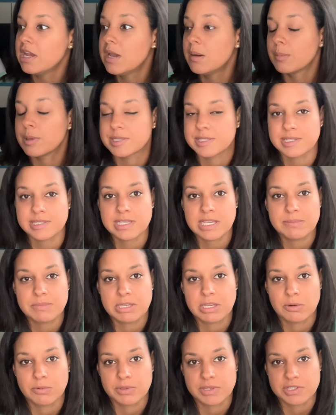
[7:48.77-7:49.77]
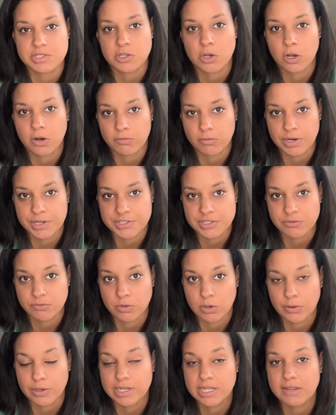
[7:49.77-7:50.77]
But it's the same here with the Song of Wraiths and
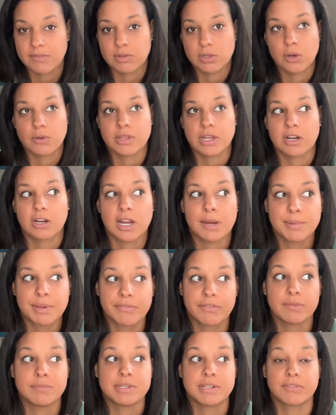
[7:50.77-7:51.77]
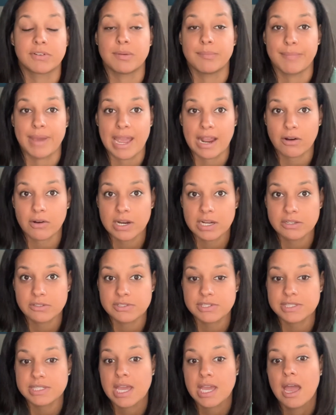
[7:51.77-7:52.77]
Ruin, even though they're coming from different backgrounds